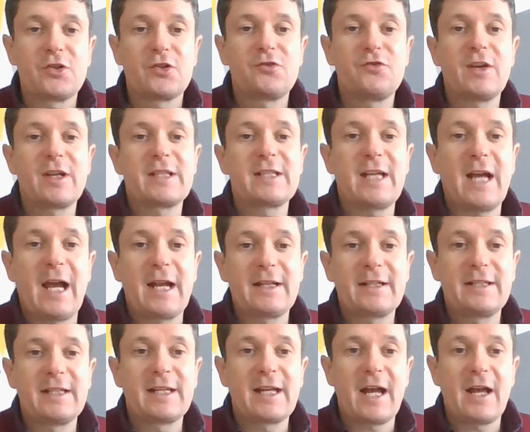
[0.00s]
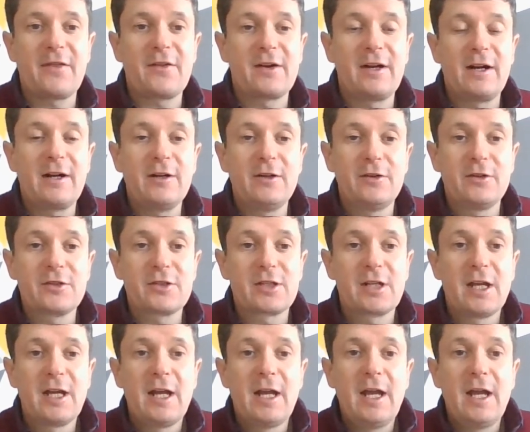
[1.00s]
strict anti-Catholic laws,